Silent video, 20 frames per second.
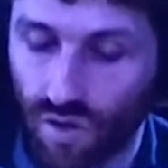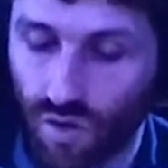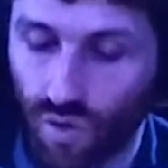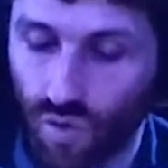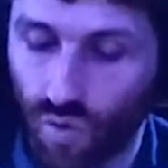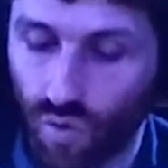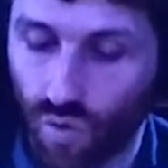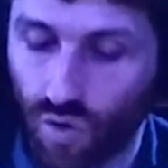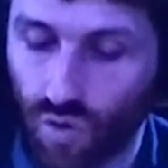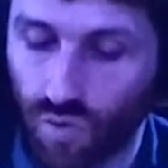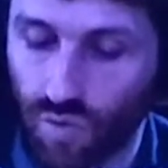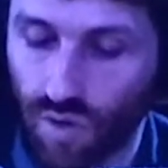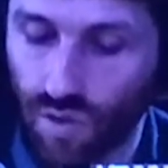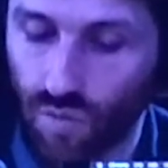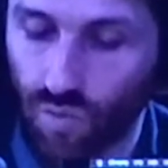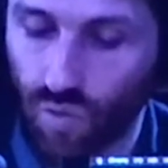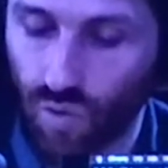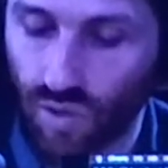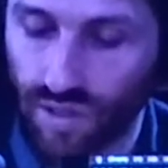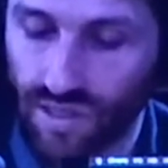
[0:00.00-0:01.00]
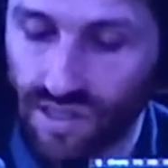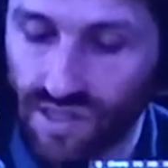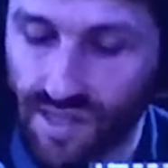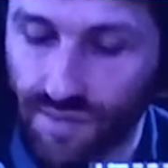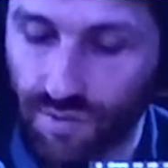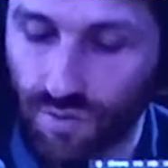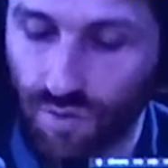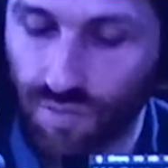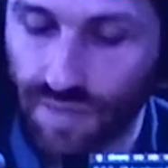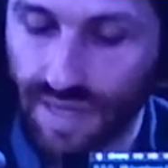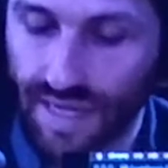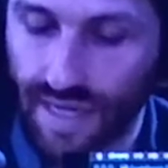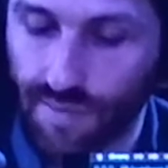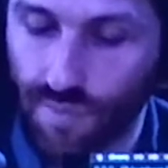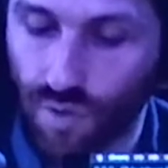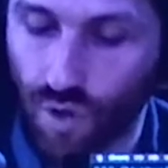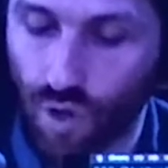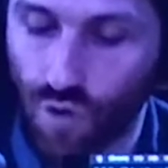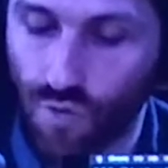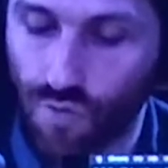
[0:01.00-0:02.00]
Orwell warns that we will
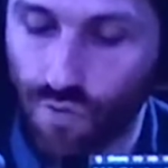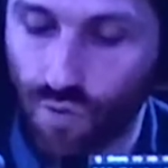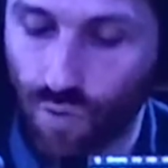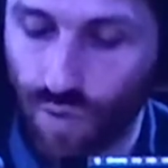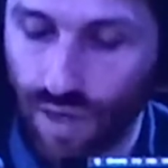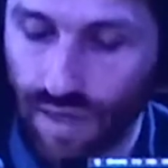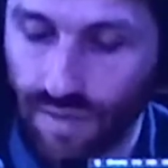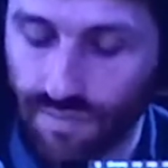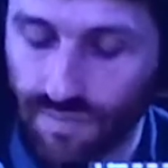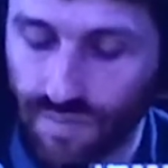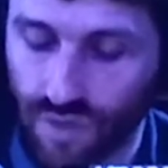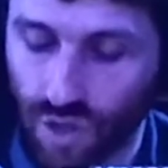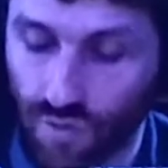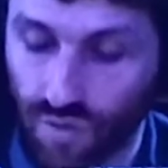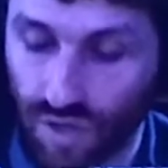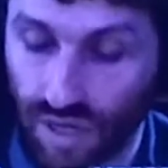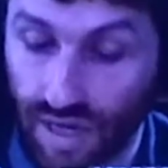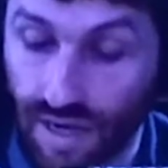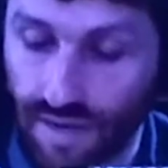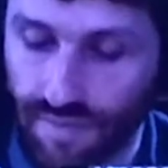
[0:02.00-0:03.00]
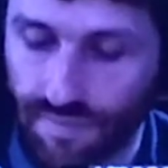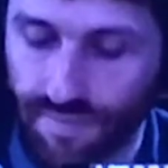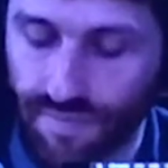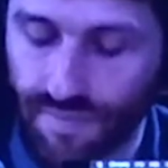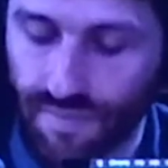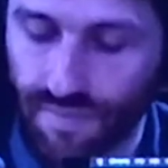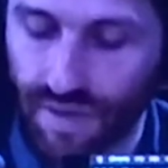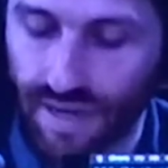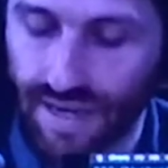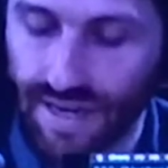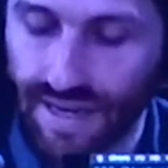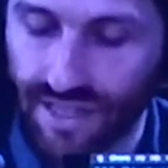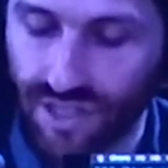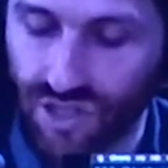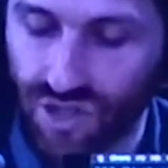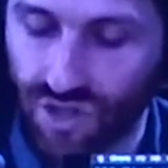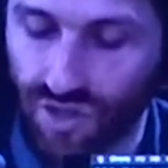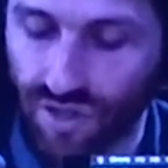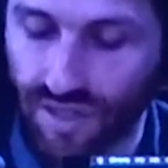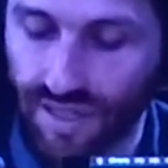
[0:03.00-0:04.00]
become overcome by an
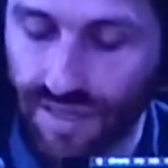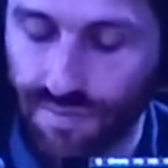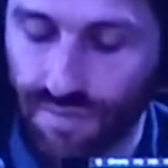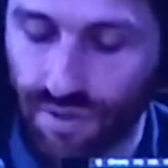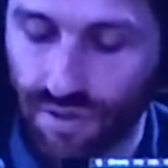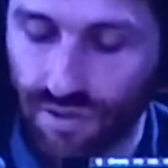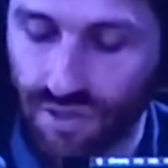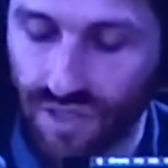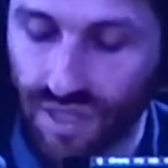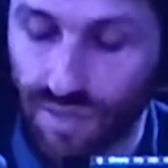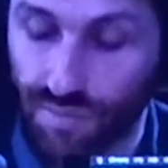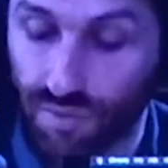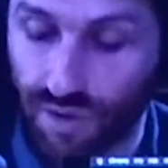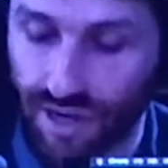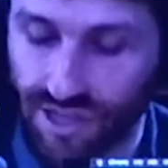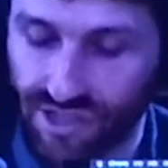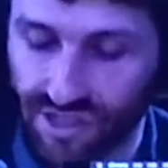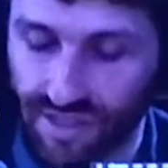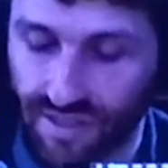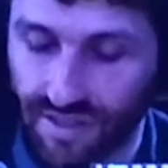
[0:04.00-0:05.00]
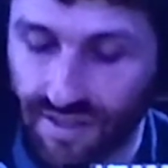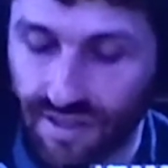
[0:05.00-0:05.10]
externally imposed oppression.